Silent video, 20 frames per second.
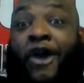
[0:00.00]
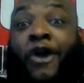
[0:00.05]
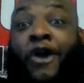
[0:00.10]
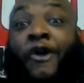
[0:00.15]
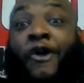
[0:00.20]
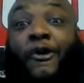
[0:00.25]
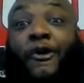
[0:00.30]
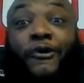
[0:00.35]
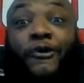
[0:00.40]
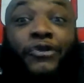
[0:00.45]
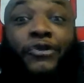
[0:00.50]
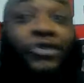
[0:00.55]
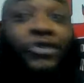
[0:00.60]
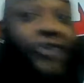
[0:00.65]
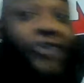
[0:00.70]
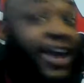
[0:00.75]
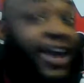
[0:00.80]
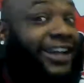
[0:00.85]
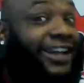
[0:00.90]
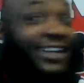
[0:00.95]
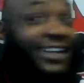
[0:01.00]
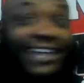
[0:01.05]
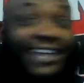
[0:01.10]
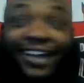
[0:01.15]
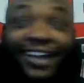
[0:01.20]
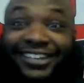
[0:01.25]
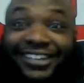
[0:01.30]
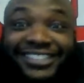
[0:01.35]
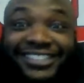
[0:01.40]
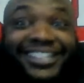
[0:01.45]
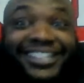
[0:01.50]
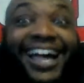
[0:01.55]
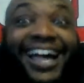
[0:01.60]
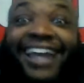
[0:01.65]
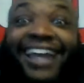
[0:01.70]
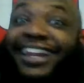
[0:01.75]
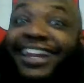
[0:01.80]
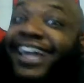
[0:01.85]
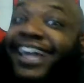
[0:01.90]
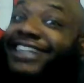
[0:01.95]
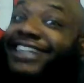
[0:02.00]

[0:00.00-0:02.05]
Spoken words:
running down the sideline,